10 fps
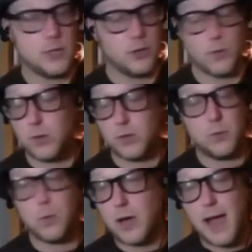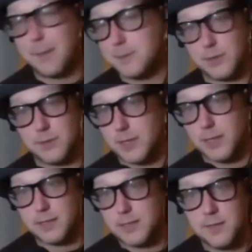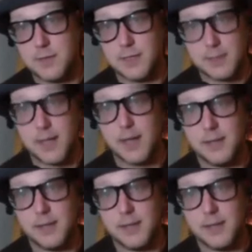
You are absolutely on TV, yeah.